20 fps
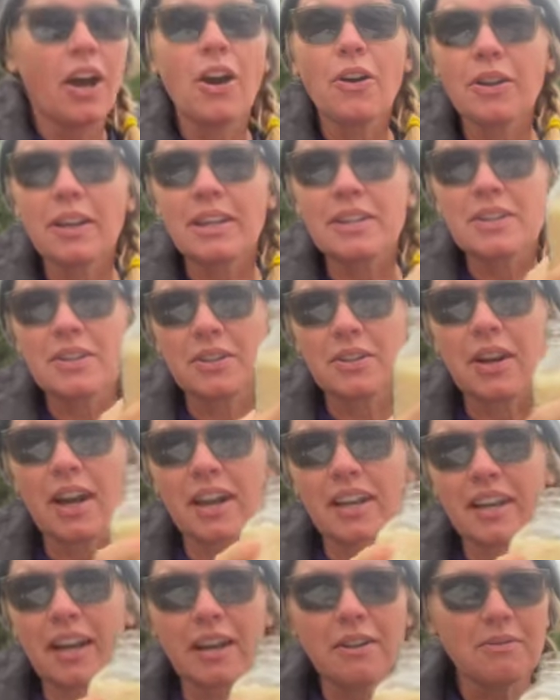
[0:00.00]
Okay, so
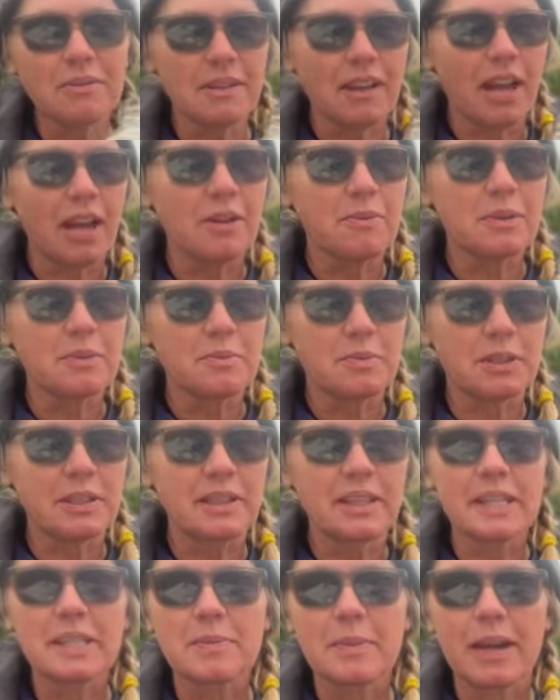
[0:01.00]
I would bring
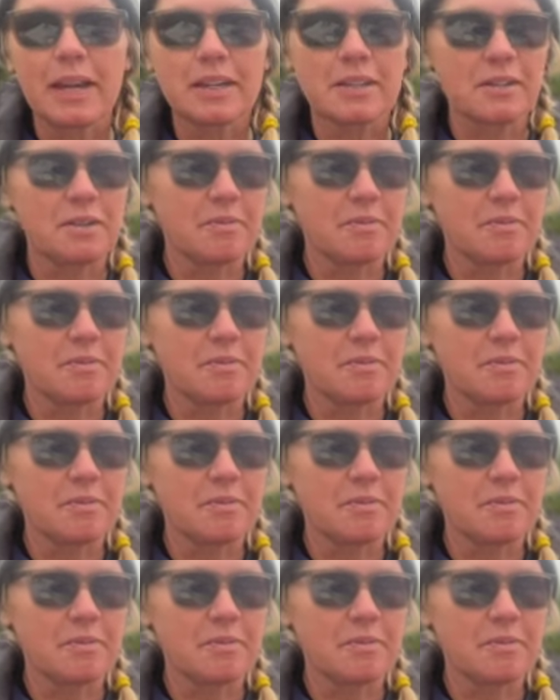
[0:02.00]
these back to the